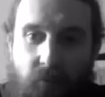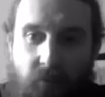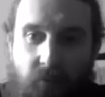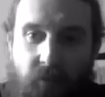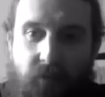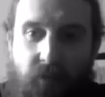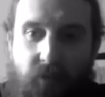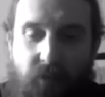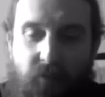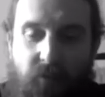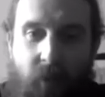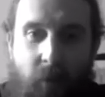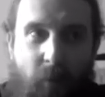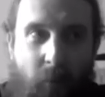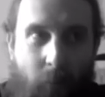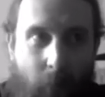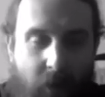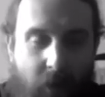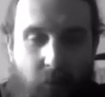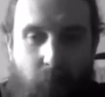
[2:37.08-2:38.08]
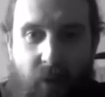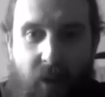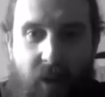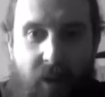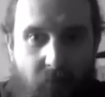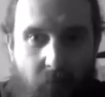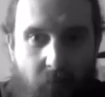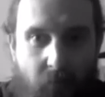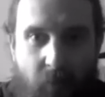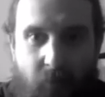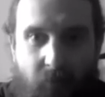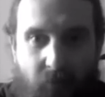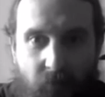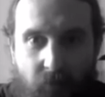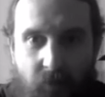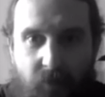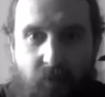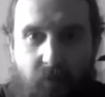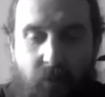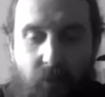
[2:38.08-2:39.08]
because I'm about to play them in front
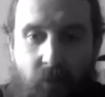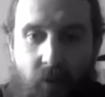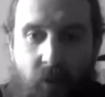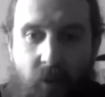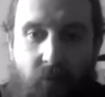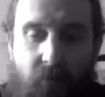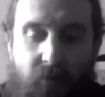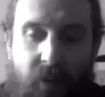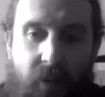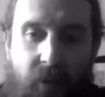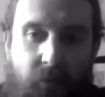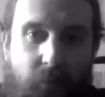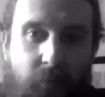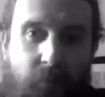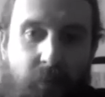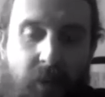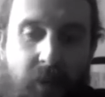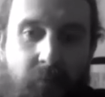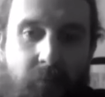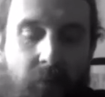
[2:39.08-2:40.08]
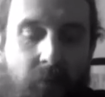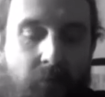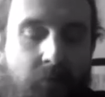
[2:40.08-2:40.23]
of 2,500 people.